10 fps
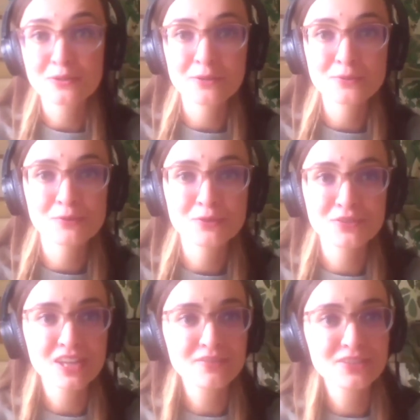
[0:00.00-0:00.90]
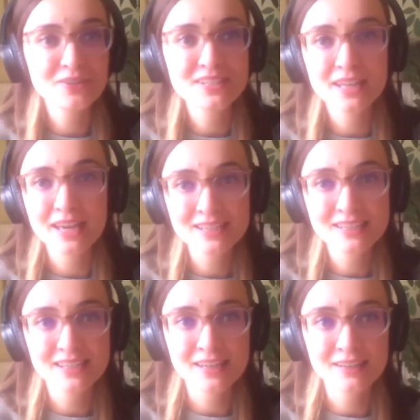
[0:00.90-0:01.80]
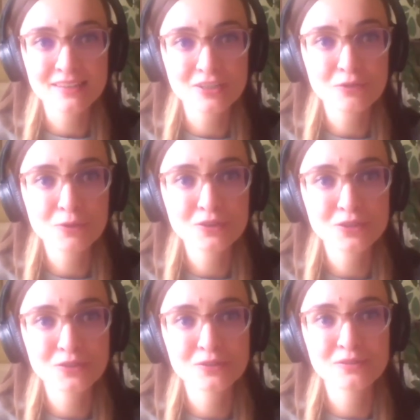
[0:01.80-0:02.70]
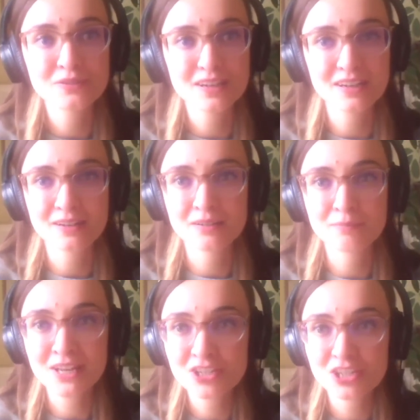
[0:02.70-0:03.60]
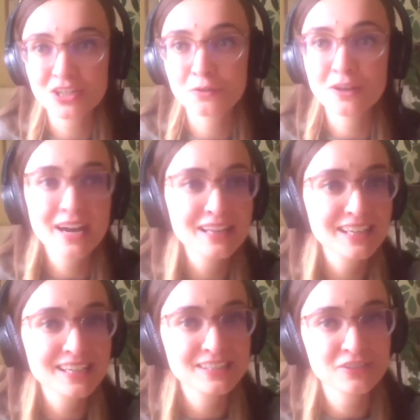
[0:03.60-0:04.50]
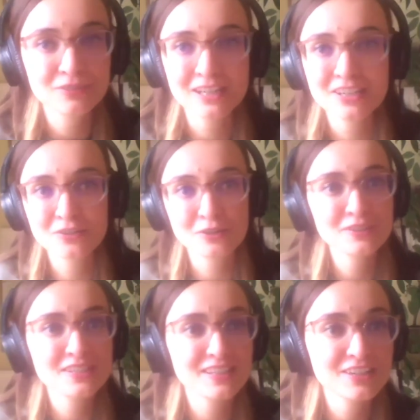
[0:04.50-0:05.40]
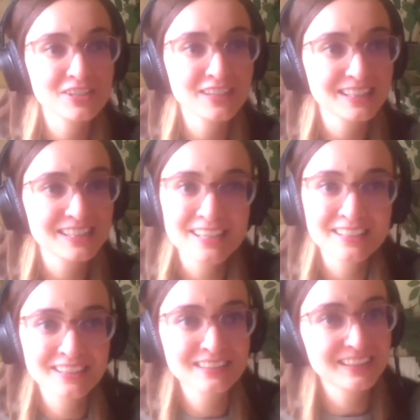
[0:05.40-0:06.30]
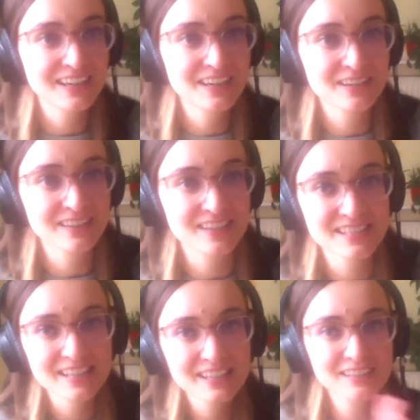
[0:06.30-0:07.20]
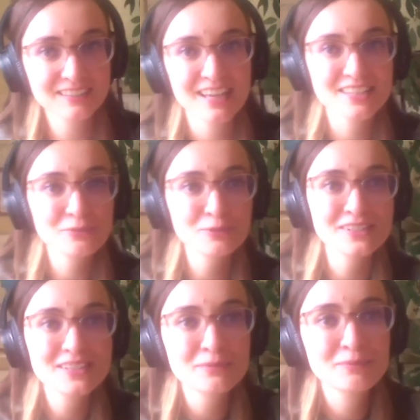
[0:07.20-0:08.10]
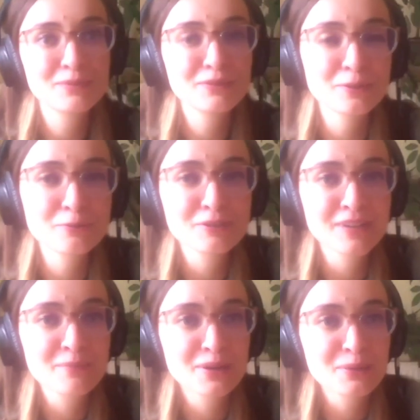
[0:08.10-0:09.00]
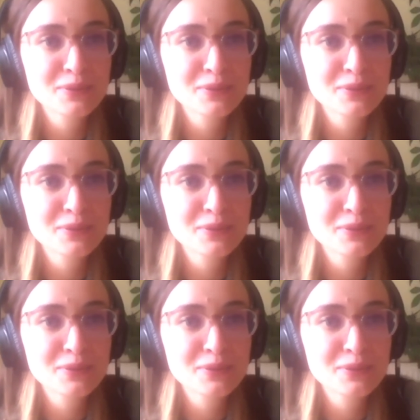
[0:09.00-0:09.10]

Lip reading: I was wondering if there is anything that you want to mention or highlight in relation to our discussion, Katerina, as like last words before we wrap up.